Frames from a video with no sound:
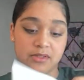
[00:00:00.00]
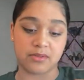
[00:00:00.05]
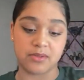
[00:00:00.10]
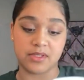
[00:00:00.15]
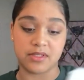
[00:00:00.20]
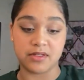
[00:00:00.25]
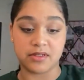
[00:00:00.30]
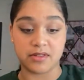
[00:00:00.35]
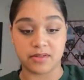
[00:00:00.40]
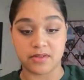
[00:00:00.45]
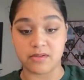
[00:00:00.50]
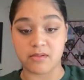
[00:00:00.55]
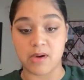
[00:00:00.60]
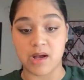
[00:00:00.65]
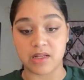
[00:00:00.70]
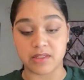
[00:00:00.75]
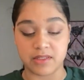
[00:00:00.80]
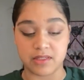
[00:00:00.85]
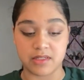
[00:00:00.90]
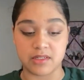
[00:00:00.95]
it took us a
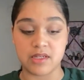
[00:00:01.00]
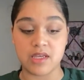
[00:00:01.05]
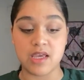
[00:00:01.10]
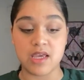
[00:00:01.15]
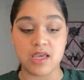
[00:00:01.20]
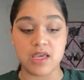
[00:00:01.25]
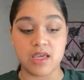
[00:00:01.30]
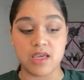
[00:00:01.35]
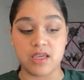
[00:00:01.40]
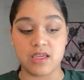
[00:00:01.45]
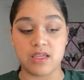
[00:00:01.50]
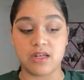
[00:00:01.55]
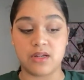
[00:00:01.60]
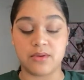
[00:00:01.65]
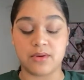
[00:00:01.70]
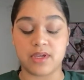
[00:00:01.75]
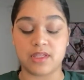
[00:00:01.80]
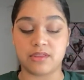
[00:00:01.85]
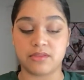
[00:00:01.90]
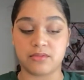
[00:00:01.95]
while to, you know,
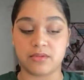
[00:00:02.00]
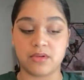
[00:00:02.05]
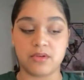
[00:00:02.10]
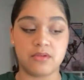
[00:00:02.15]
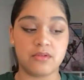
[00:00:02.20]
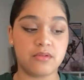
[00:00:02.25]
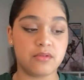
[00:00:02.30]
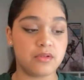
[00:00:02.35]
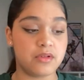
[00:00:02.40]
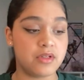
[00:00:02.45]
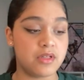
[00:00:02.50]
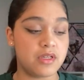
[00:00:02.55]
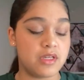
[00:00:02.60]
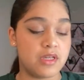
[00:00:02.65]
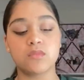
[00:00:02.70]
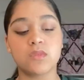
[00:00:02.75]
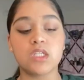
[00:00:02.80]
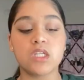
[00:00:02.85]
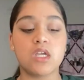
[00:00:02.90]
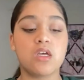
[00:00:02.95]
get through.
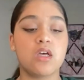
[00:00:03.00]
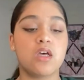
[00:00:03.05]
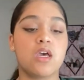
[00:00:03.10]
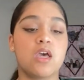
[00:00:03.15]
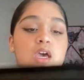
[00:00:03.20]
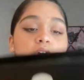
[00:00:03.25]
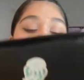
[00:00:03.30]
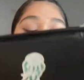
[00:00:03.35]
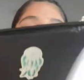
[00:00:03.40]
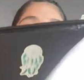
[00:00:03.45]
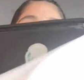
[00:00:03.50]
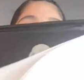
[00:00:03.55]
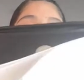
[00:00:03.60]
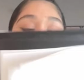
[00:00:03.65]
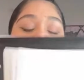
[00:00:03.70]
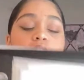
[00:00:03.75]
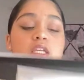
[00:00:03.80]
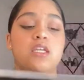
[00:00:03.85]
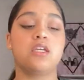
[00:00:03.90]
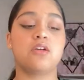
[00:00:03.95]
And then
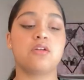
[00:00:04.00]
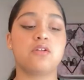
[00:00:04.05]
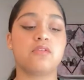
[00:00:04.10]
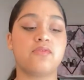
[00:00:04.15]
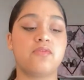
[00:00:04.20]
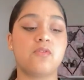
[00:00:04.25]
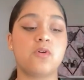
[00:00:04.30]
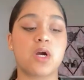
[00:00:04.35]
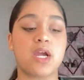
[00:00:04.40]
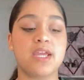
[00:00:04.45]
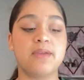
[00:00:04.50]
here for a